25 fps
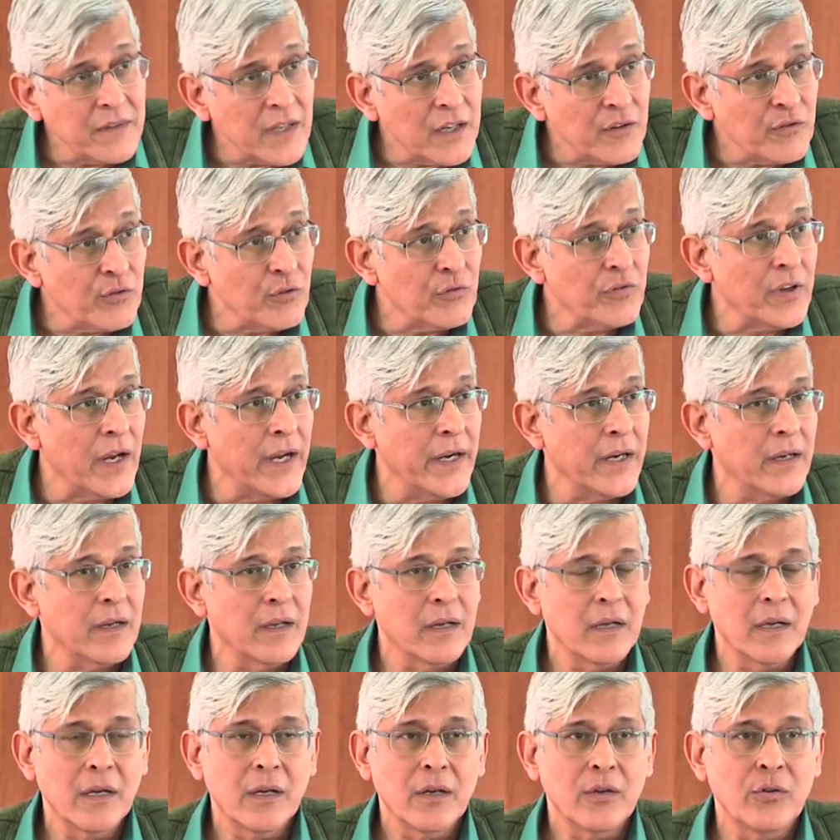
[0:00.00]
that suicide,
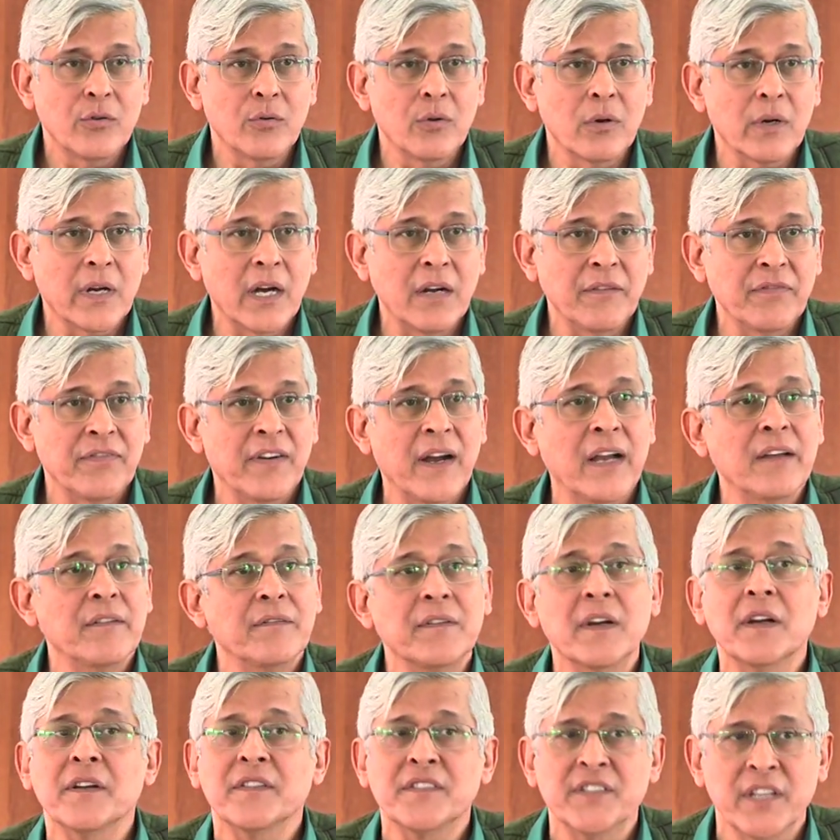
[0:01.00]
you will get five
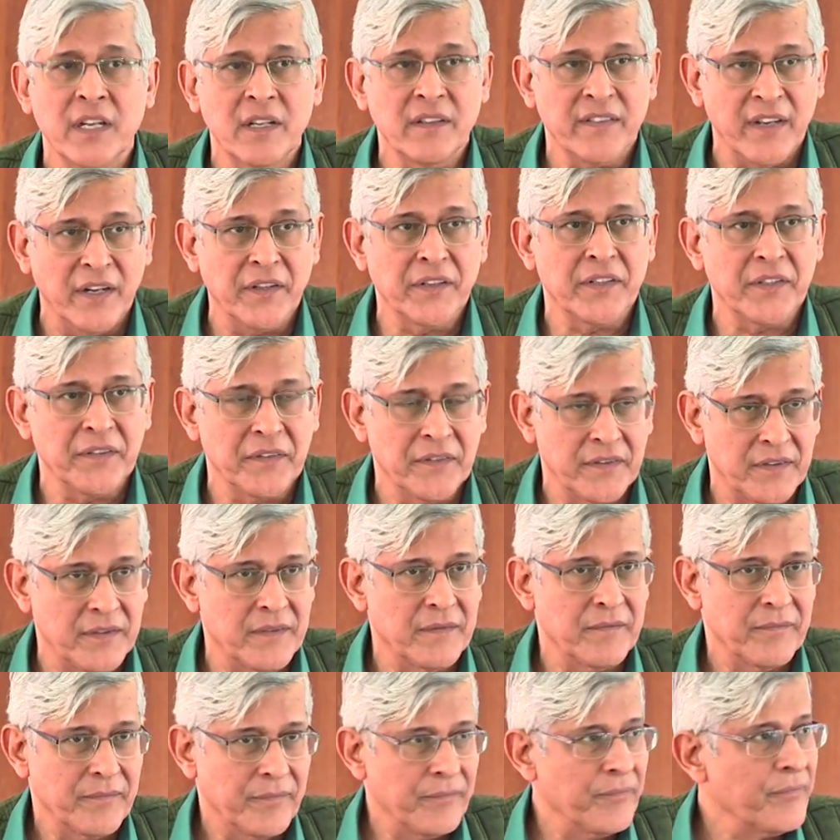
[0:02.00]
years jail sentence
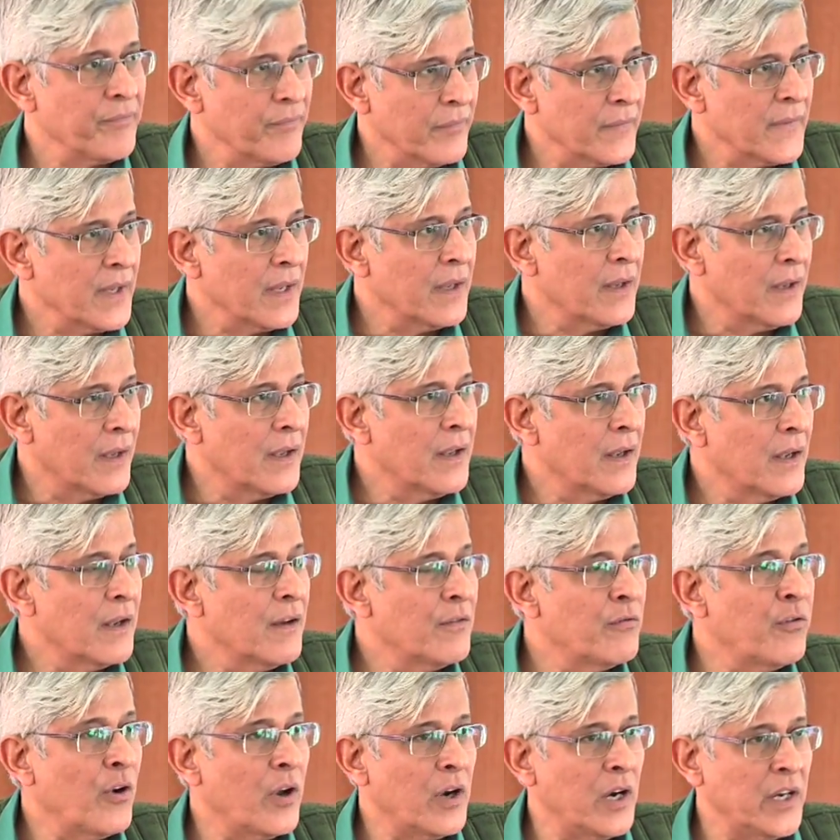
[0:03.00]

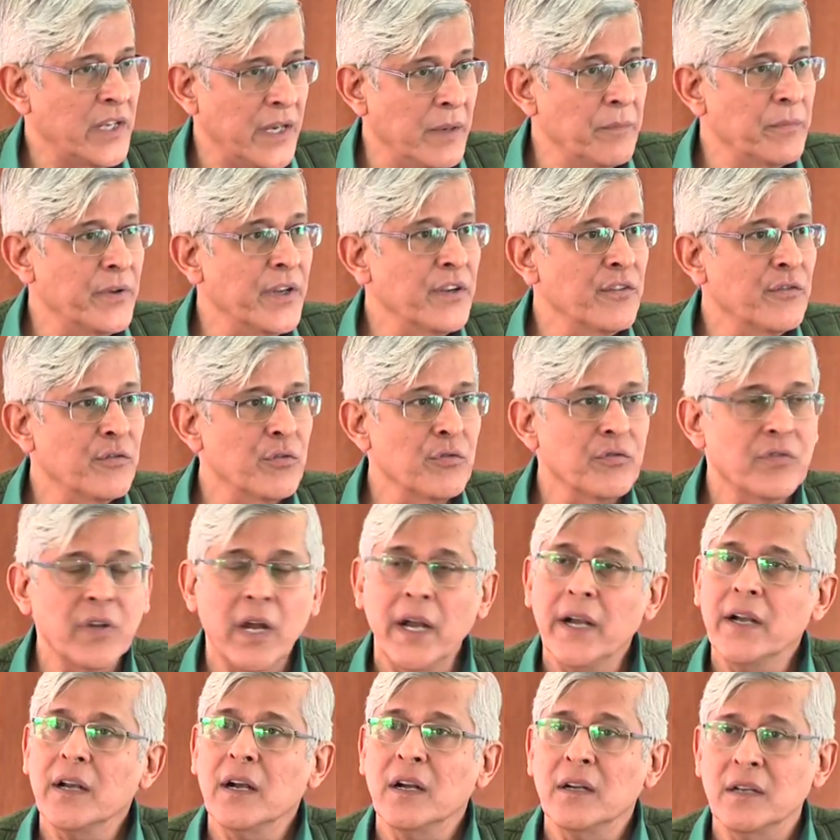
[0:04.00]
for attempting
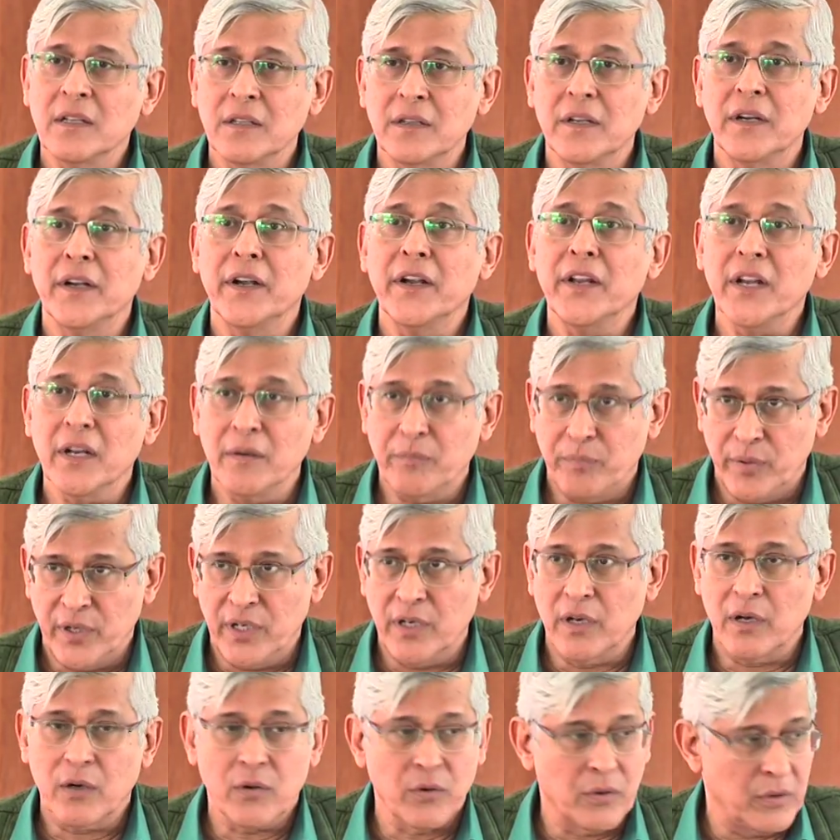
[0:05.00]
suicide under the Indian
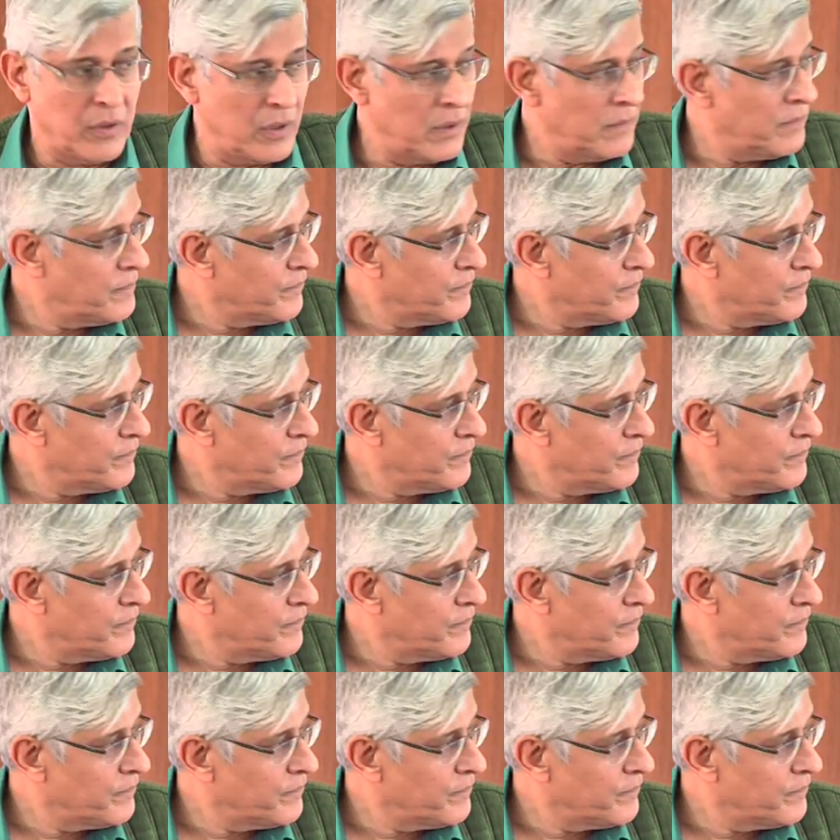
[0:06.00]
Penal Code.